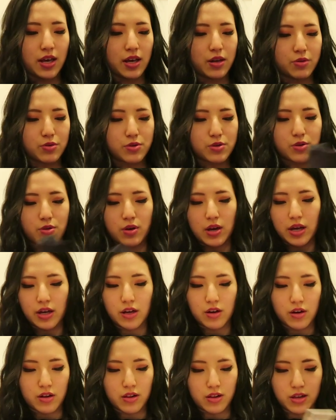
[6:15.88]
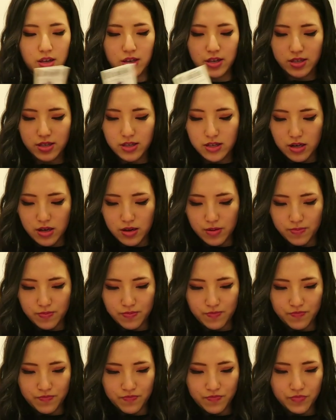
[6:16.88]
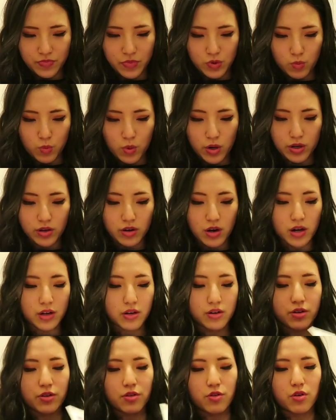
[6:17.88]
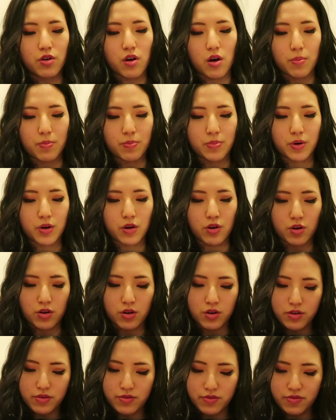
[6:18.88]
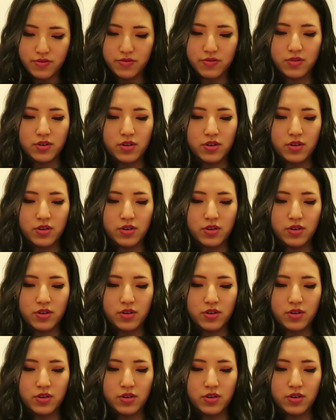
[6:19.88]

And also I got this Wonder Under Crop Curve.